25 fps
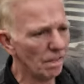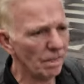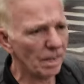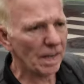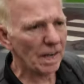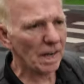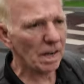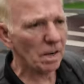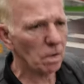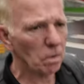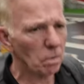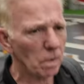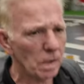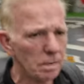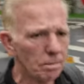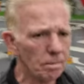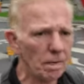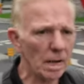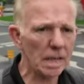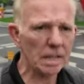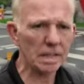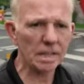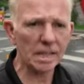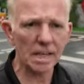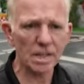They don't always
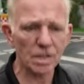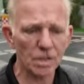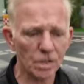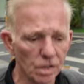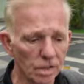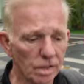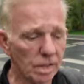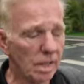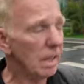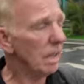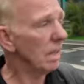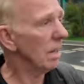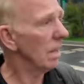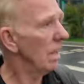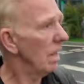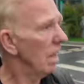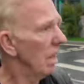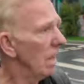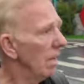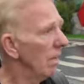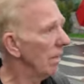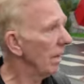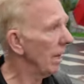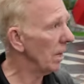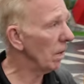pay attention.
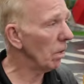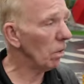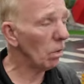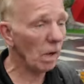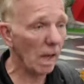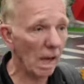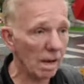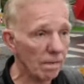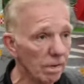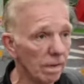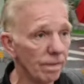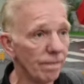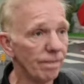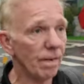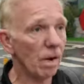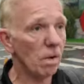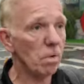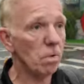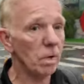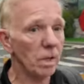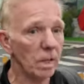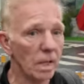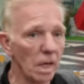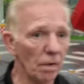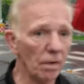They all have a
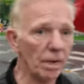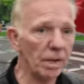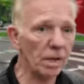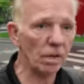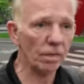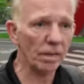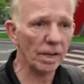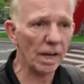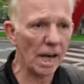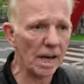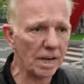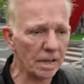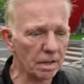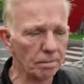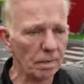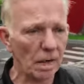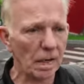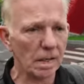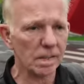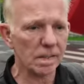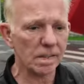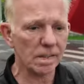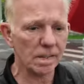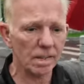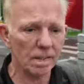phone going on the
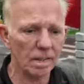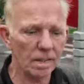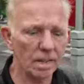handlebars.